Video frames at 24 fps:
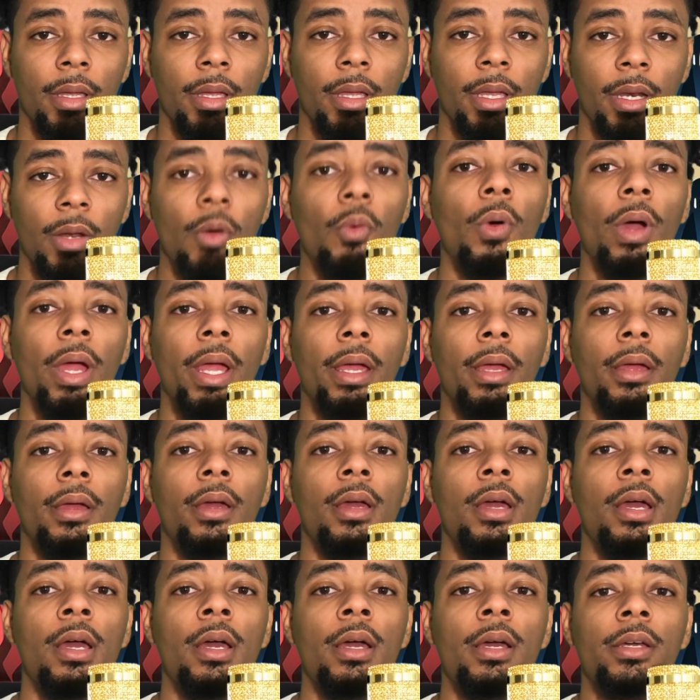in a way.
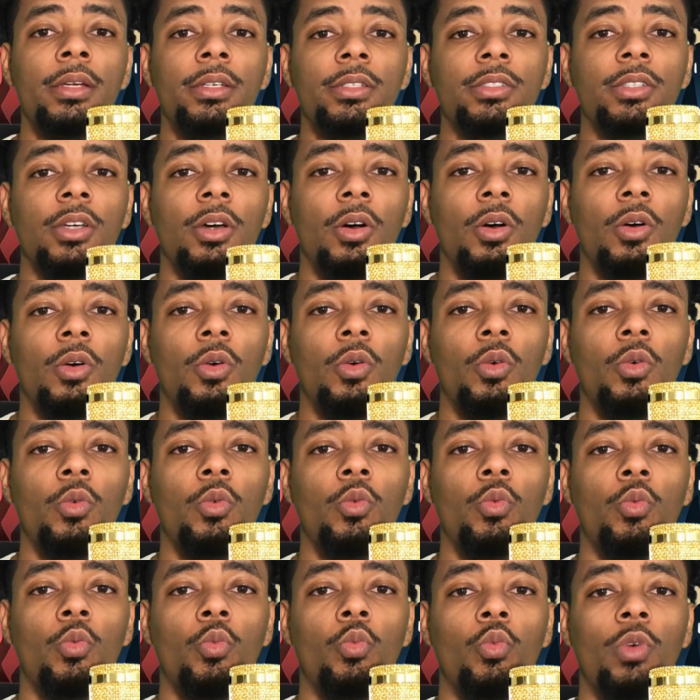
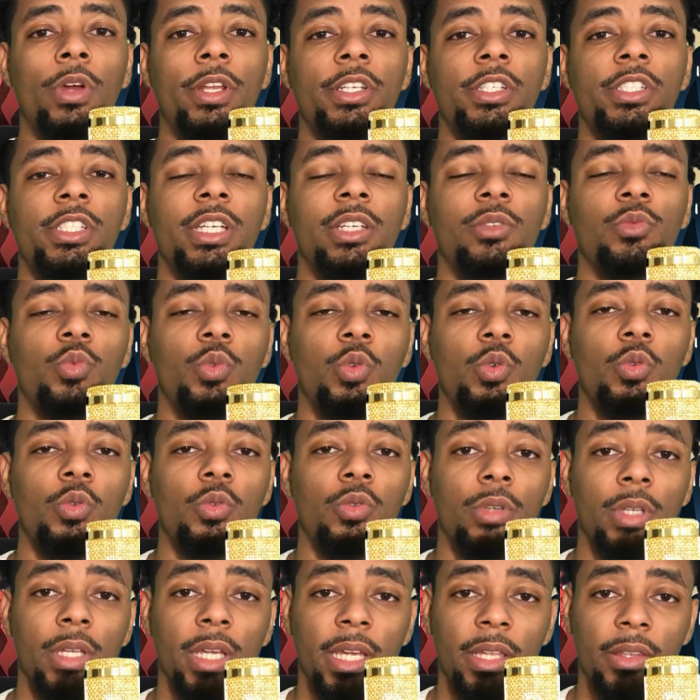So when Jin-Woo
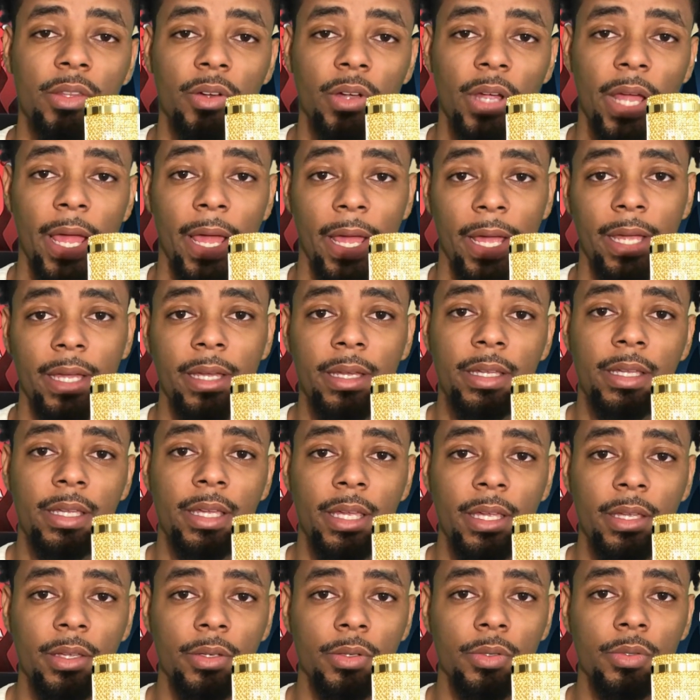either A,
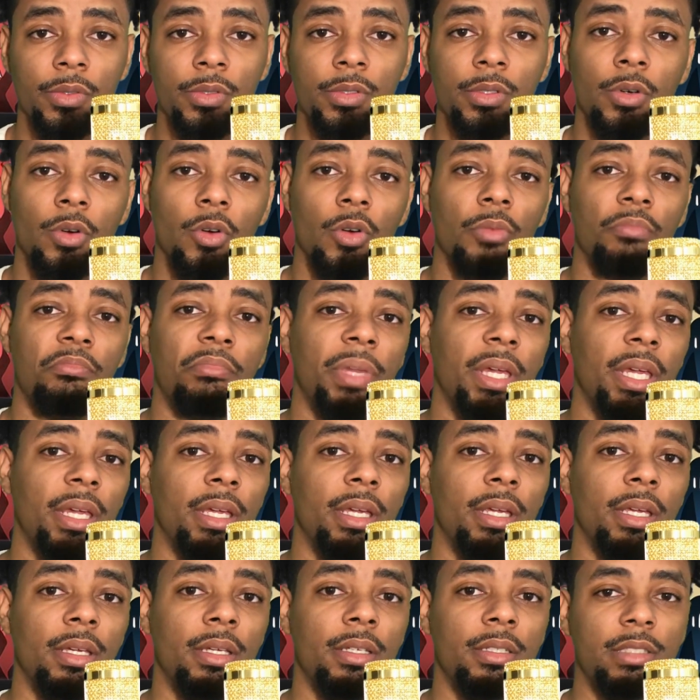kills, or
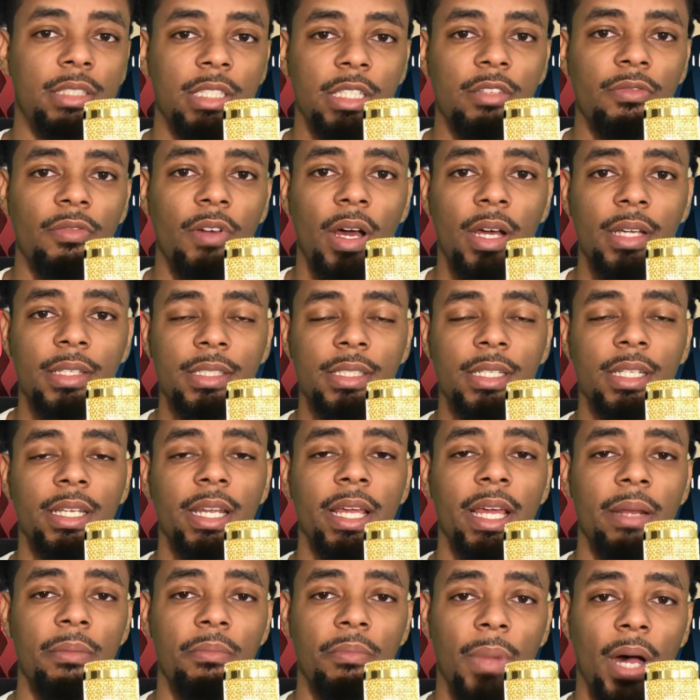B, just finds the
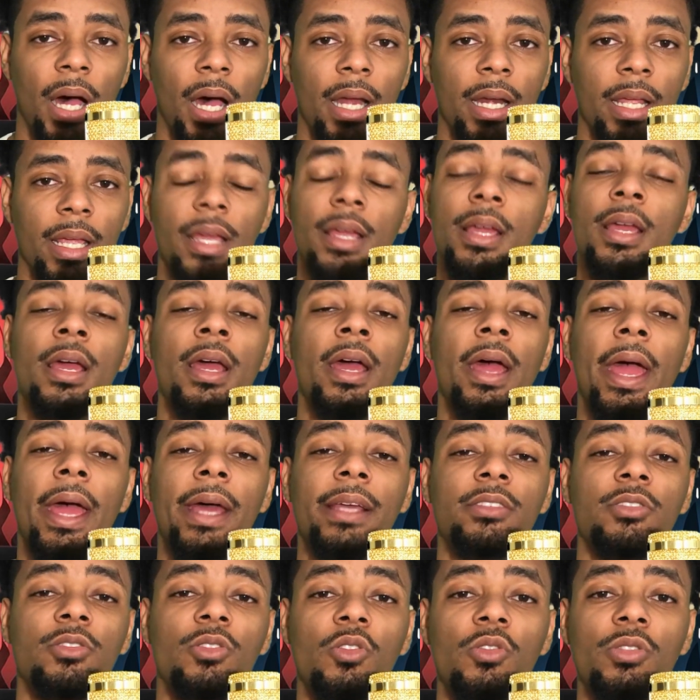dead body,
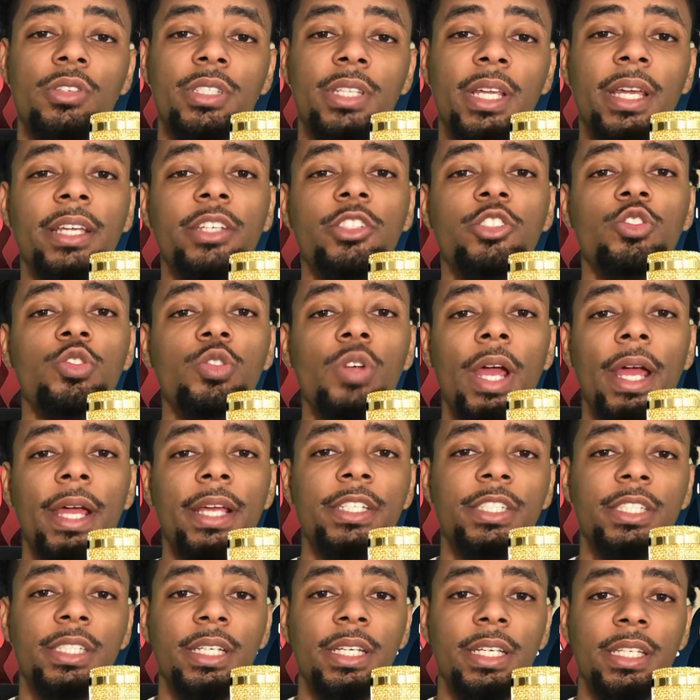as long as
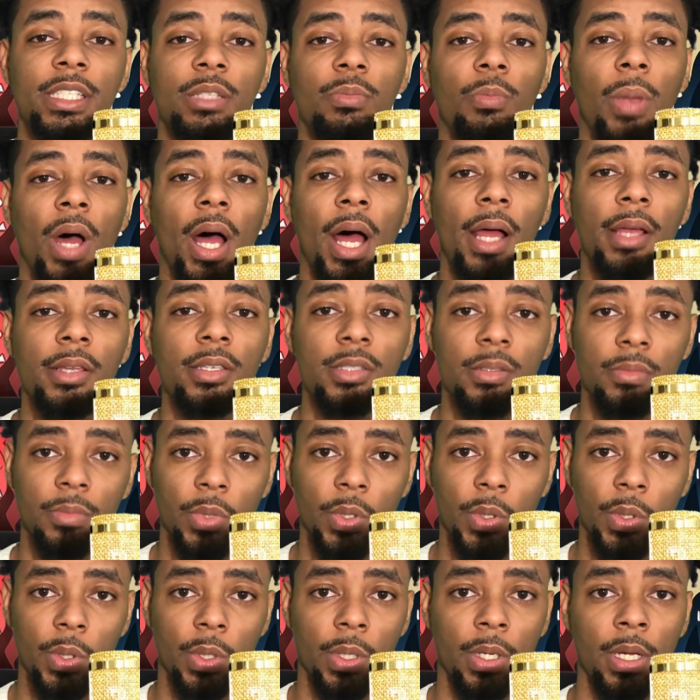extraction is
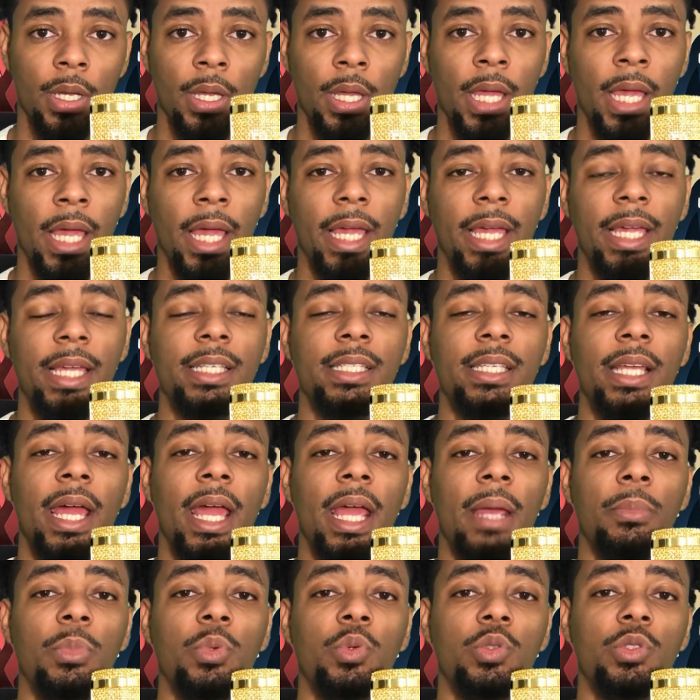possible, he's
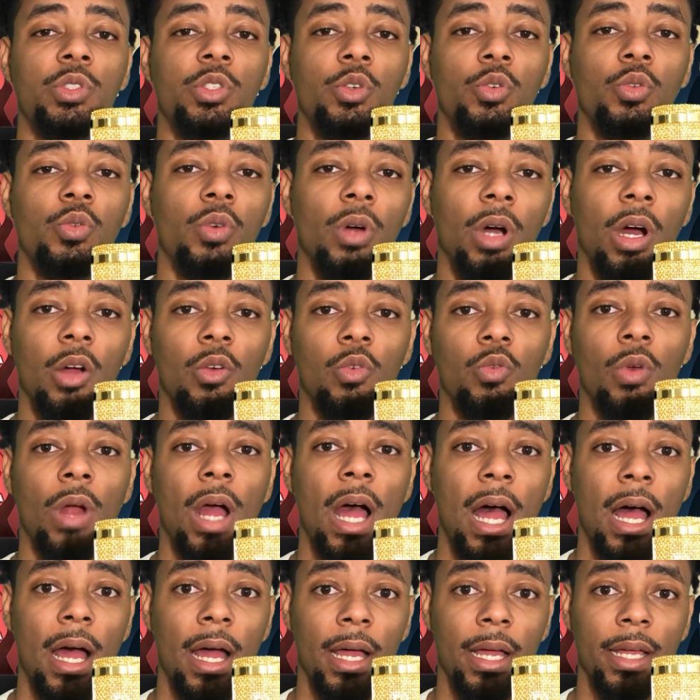able to
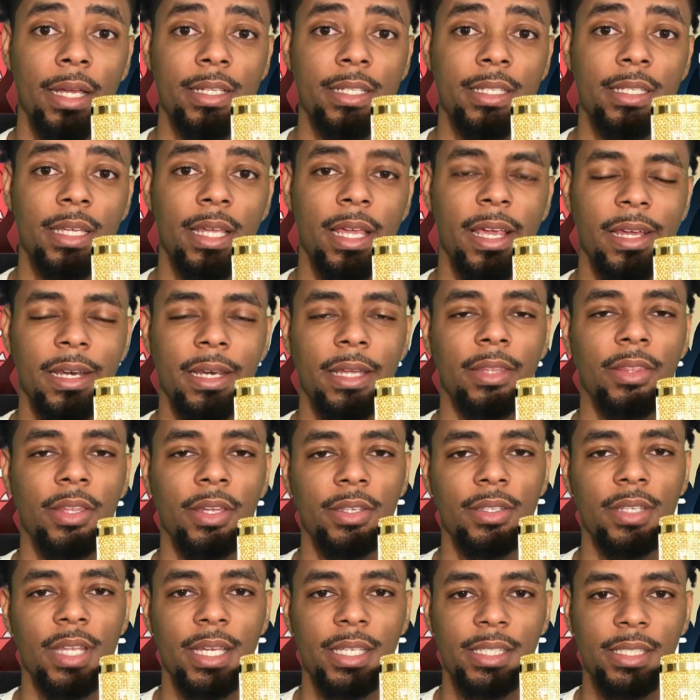arise
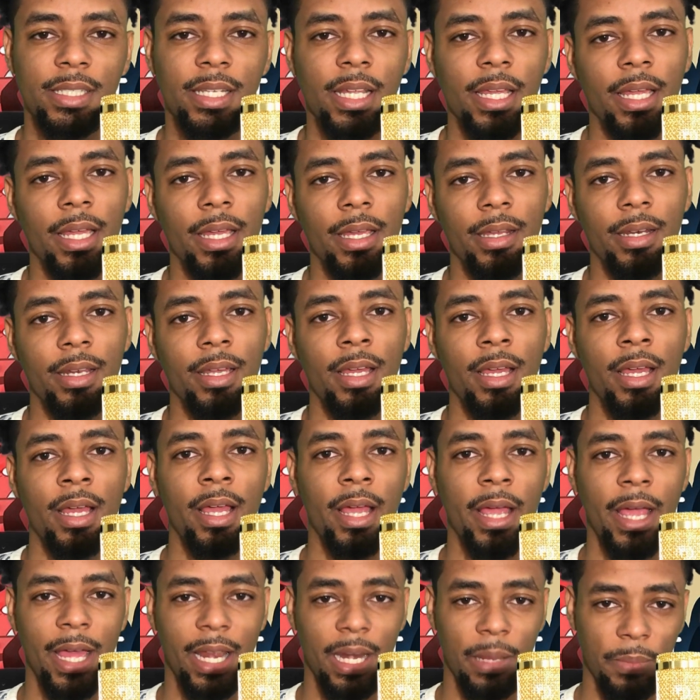anything that's dead,
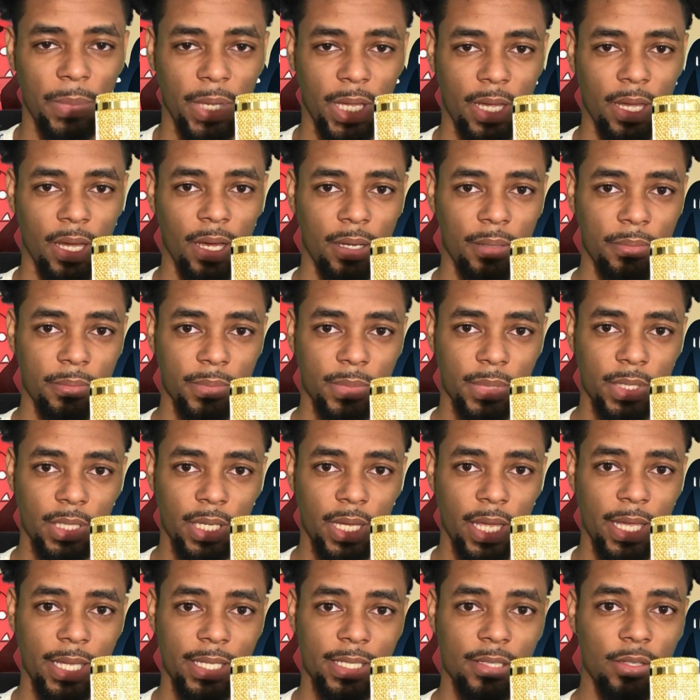and it becomes
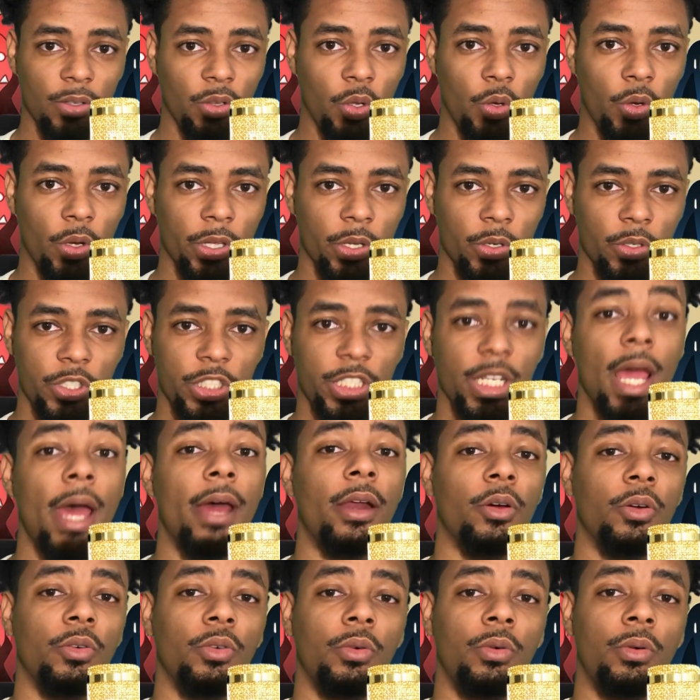his loyal
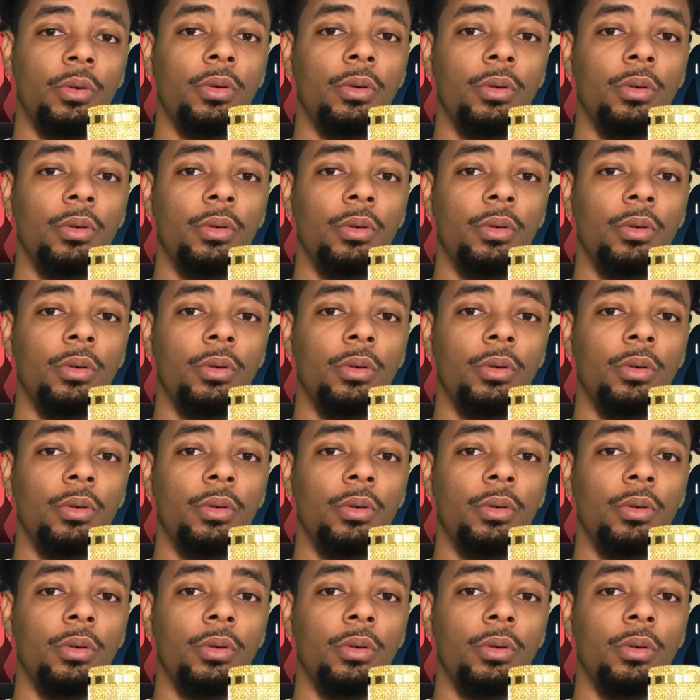shadow